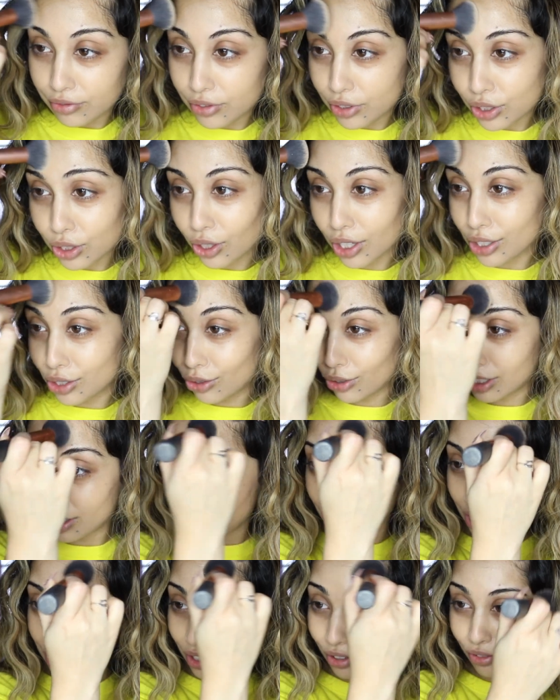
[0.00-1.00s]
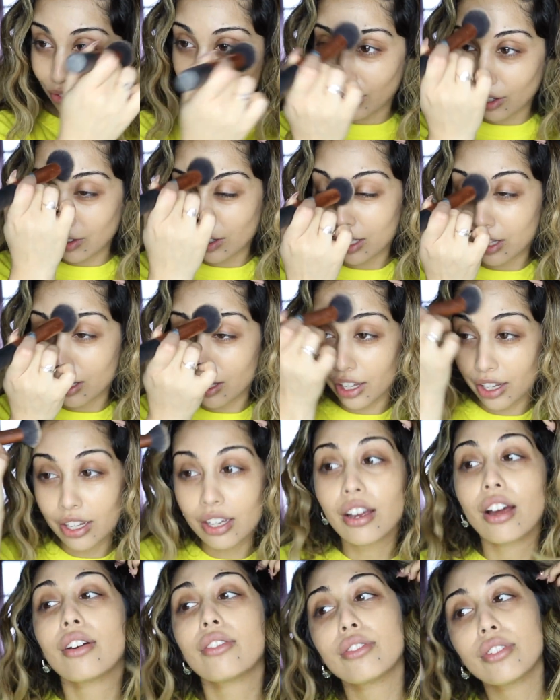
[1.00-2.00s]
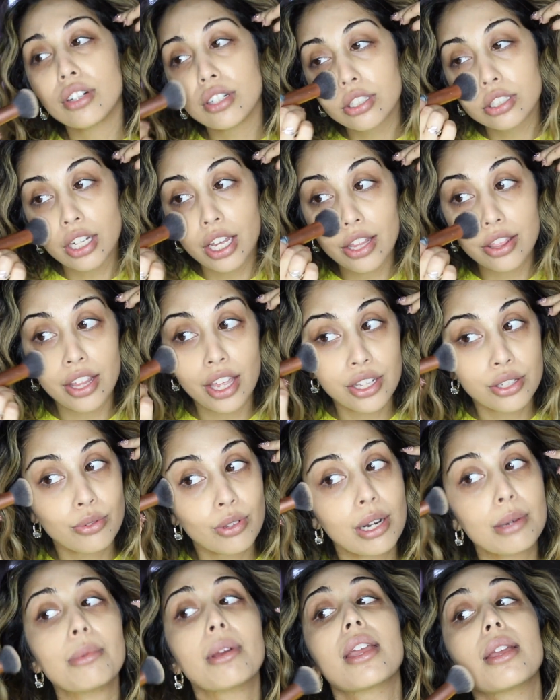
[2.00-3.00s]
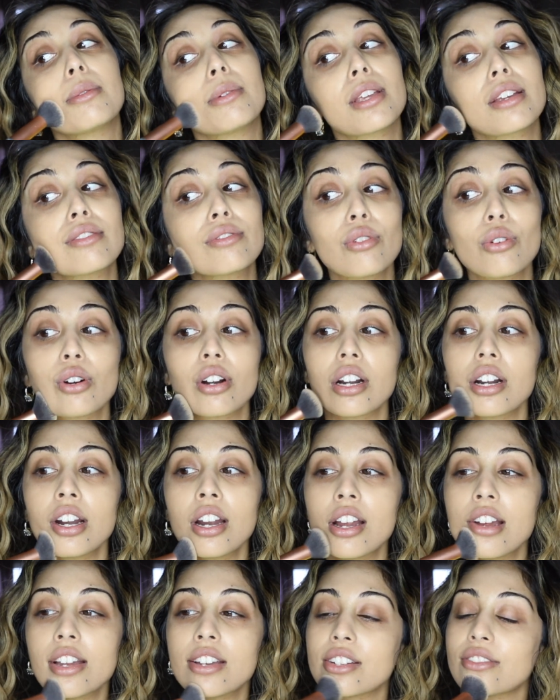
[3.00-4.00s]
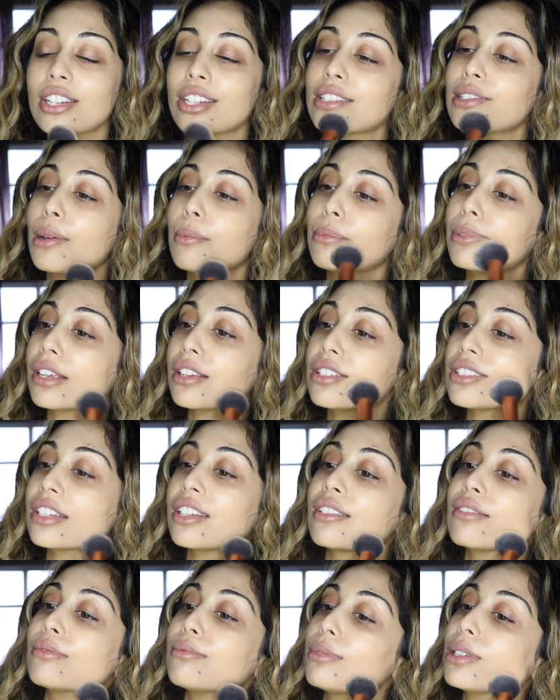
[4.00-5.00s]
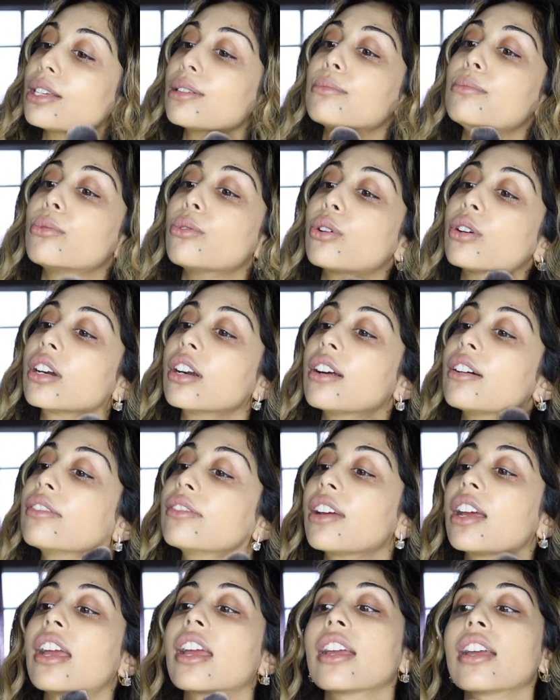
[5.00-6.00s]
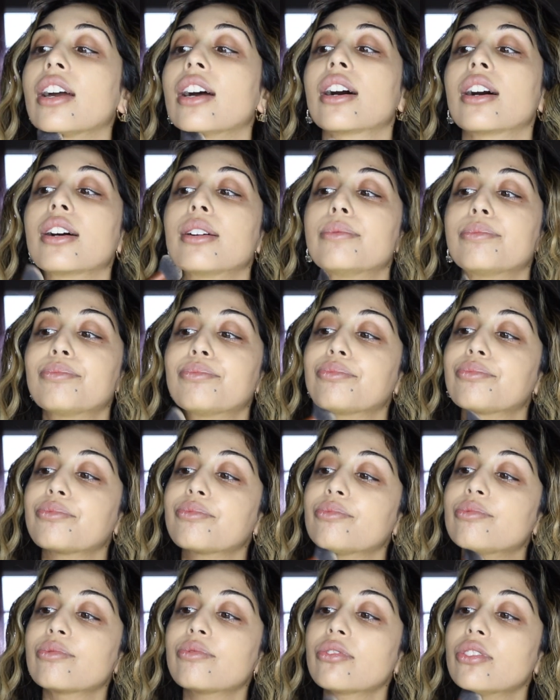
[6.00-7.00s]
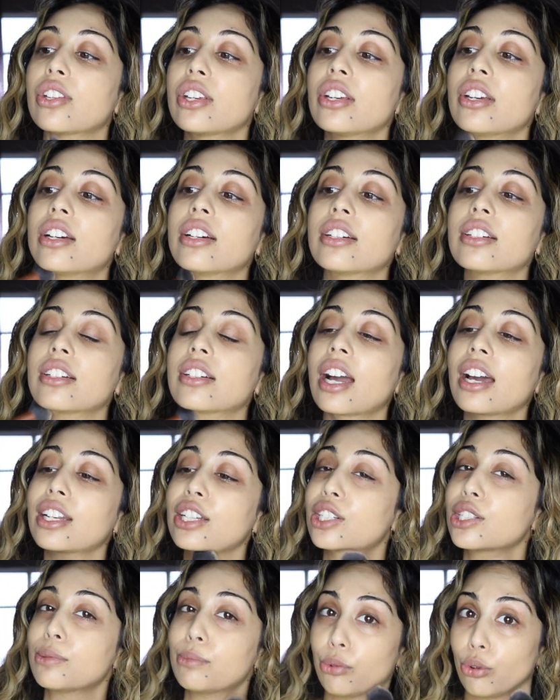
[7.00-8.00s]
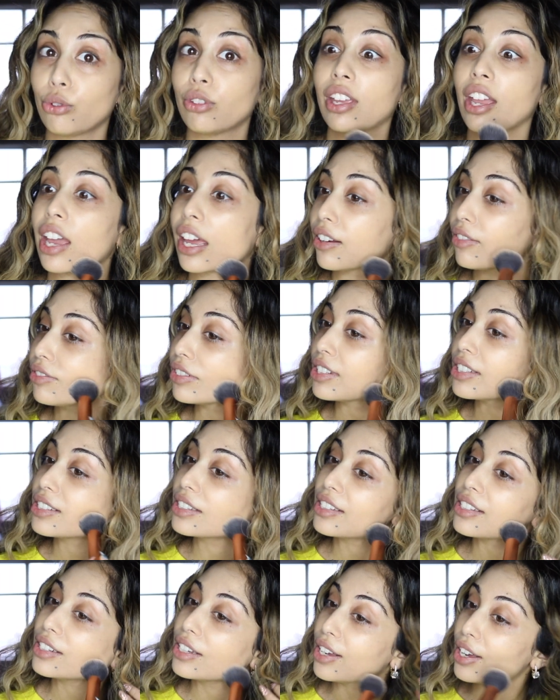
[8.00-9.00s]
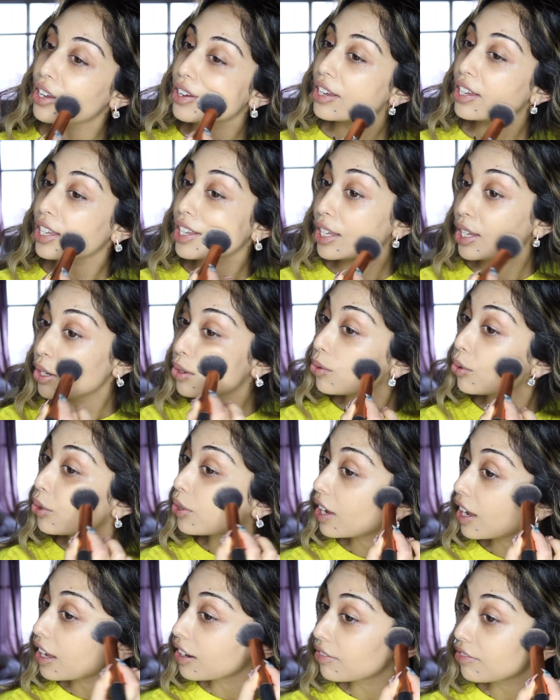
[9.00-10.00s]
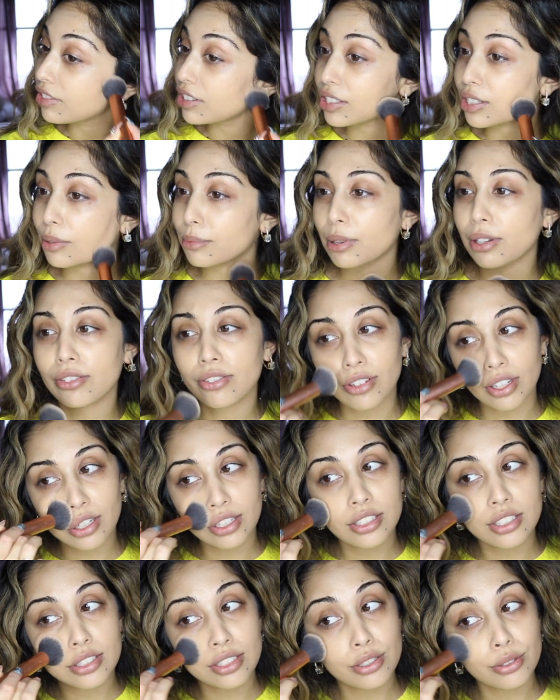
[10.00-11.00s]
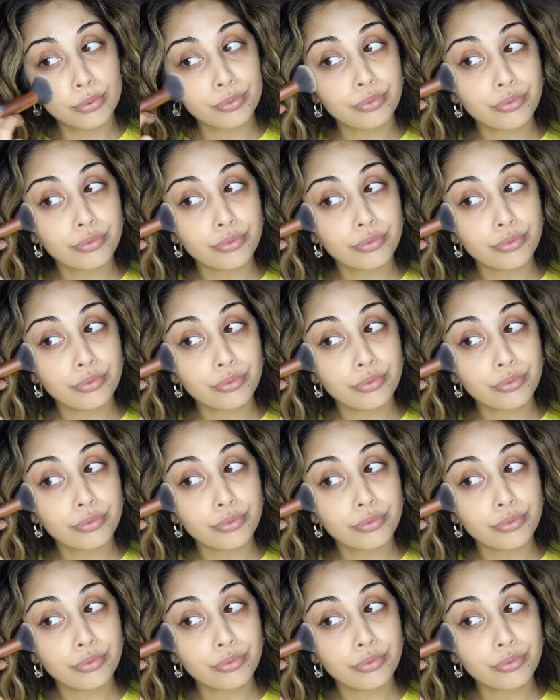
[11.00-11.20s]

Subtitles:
So as you can see, it's a very light coverage, and that's what I'm aiming for. Just something to give me more of a kind of smooth canvas, equal canvas on my face.